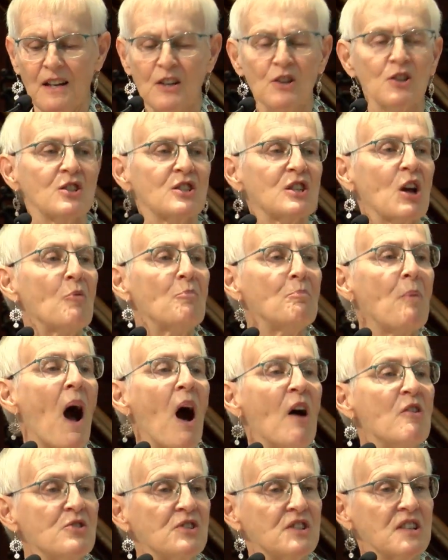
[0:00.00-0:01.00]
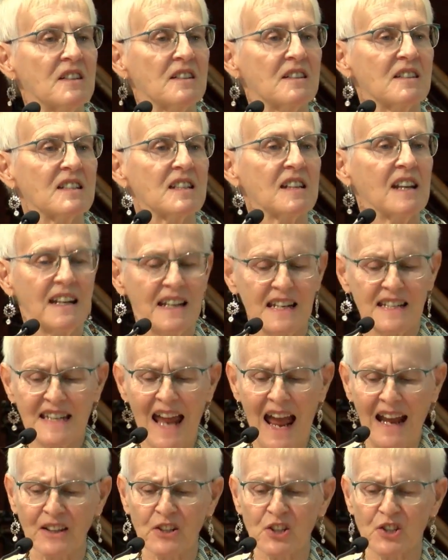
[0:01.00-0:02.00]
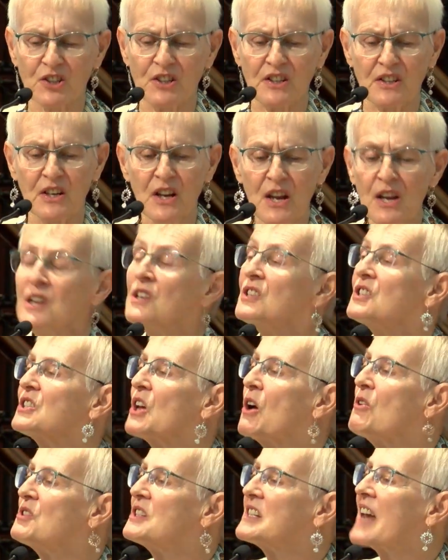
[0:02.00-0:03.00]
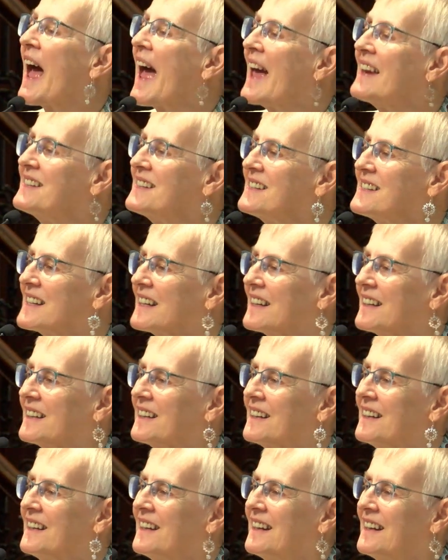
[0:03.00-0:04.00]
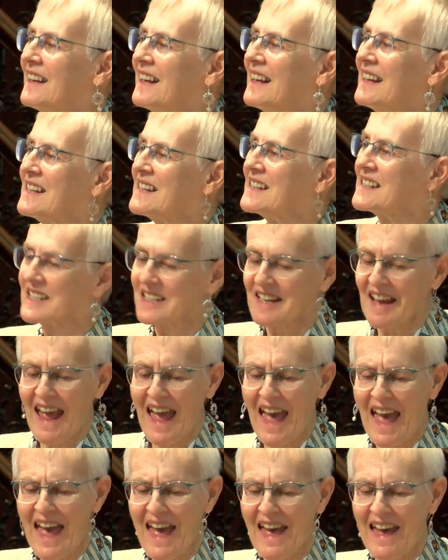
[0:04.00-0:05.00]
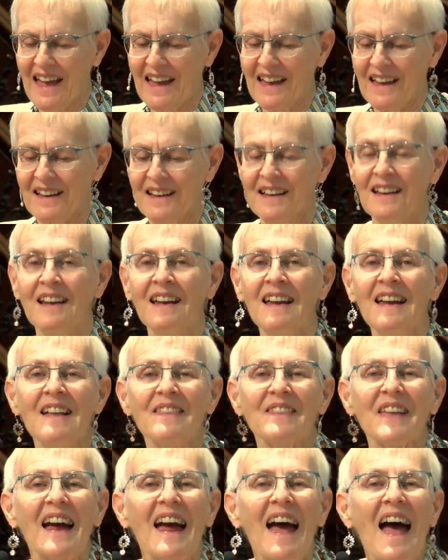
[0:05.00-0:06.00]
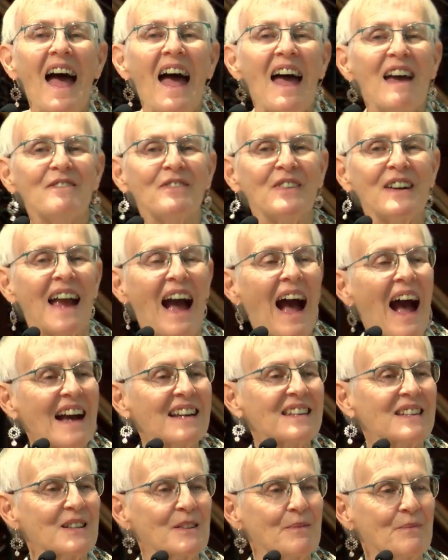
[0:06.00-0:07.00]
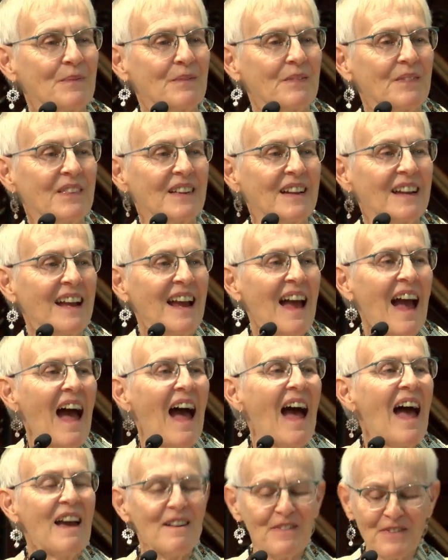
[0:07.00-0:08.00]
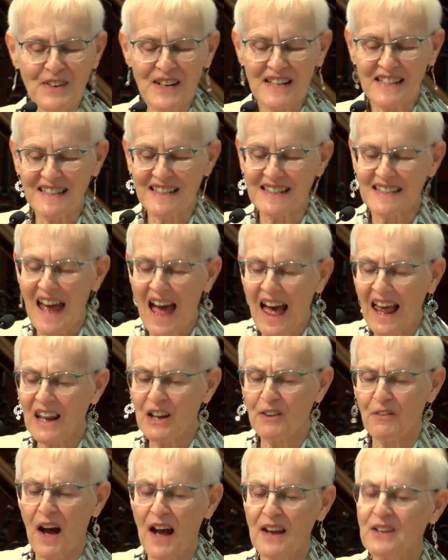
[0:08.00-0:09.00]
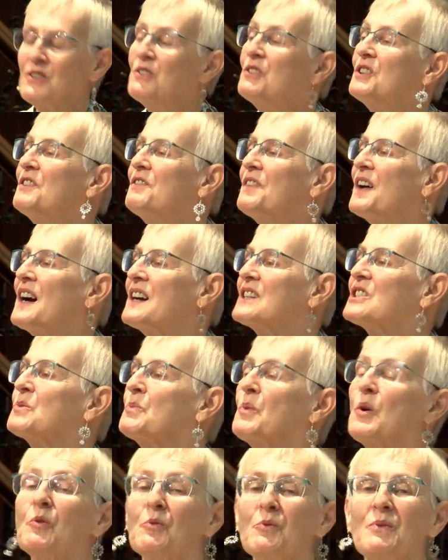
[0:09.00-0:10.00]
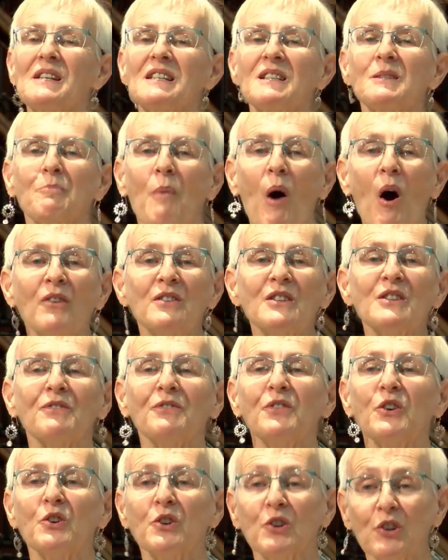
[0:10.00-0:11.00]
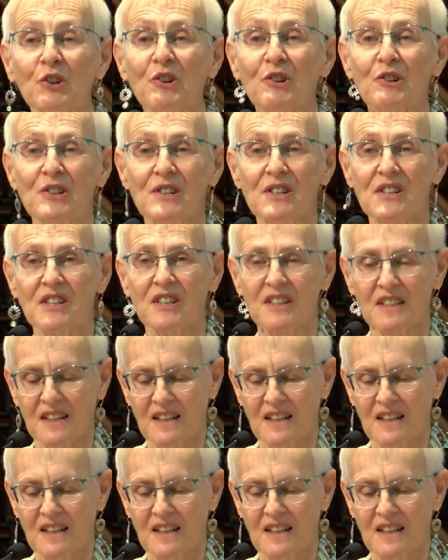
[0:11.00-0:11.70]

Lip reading: so potent in its action, so tender in its care, that every atom, every cell of our universe will respond for good.